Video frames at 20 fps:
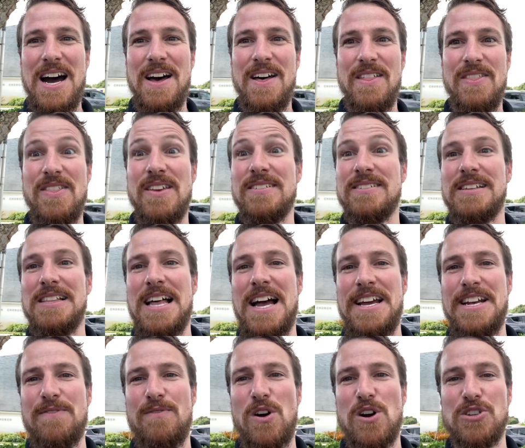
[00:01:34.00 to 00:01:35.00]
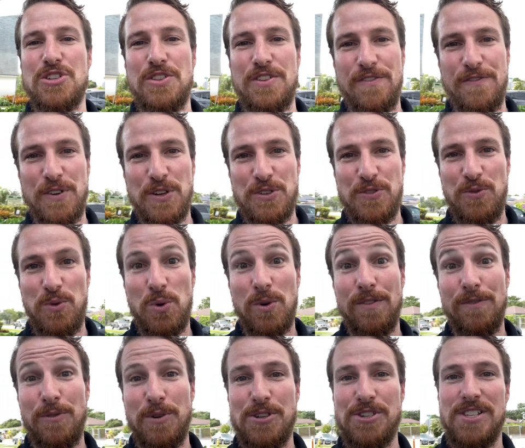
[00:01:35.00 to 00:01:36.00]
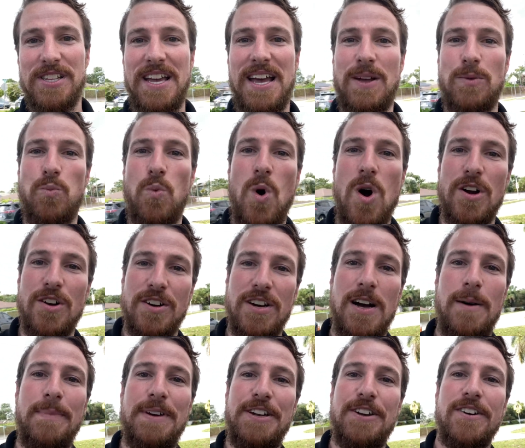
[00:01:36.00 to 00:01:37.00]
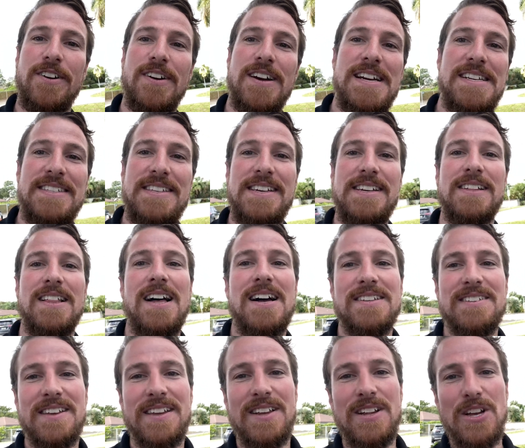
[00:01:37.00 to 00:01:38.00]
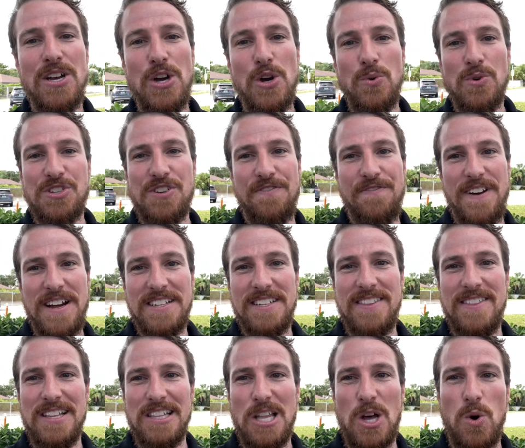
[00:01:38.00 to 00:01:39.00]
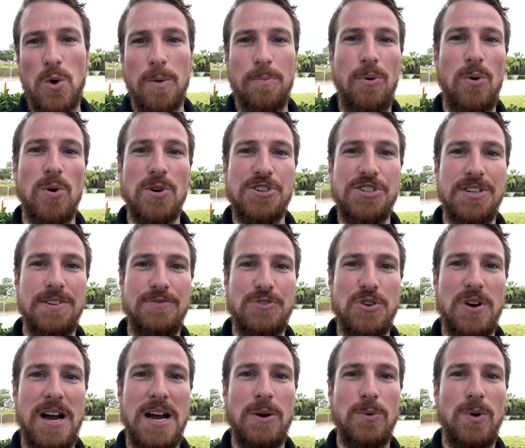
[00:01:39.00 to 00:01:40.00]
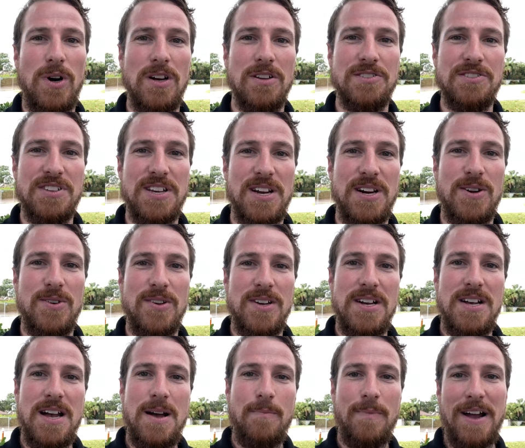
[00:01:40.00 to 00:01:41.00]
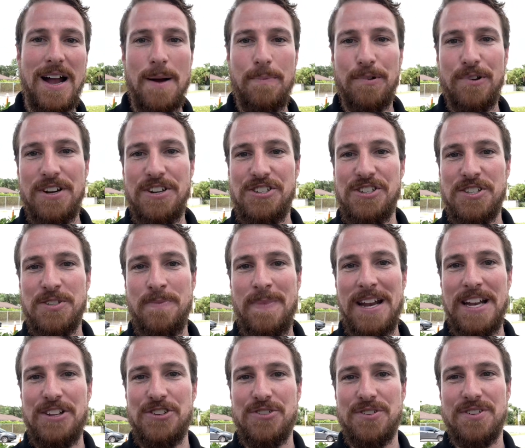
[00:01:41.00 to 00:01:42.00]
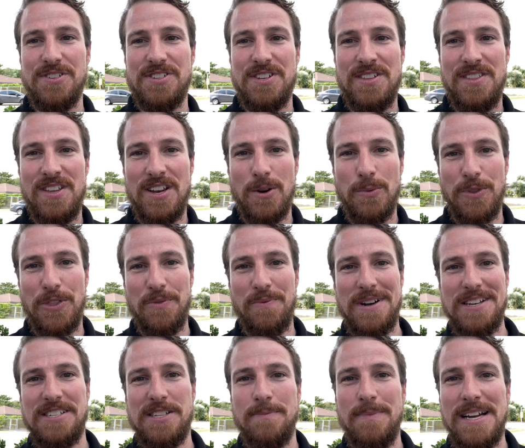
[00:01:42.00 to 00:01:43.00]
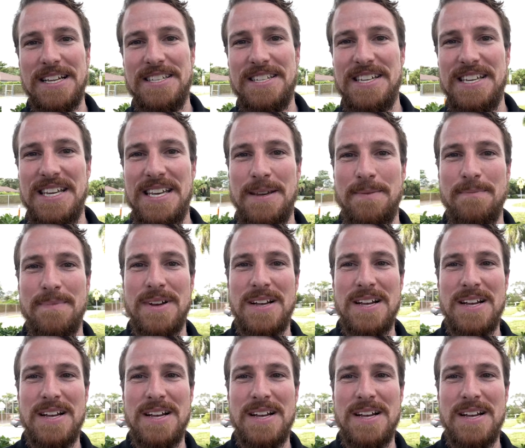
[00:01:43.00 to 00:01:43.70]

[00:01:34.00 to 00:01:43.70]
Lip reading: this client of ours on the first floor unfortunately had water come into her AC closet, which affected the lower portion of drywall. So my operations manager is in there with the rest of my team.